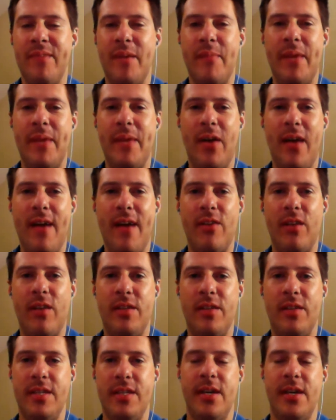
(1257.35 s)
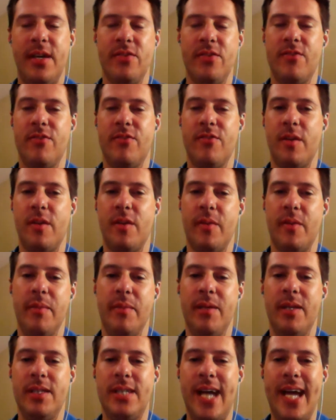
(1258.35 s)
I mean, I don't have all the details in front of me,
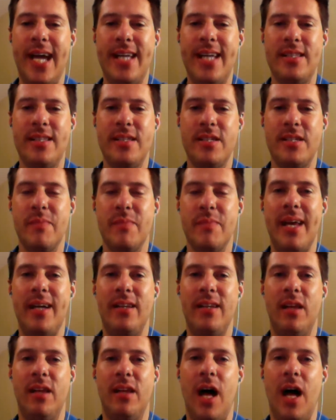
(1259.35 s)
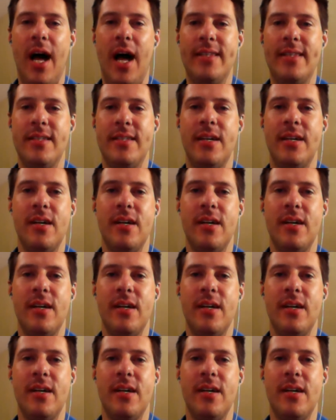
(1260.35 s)
but the Titans made a lot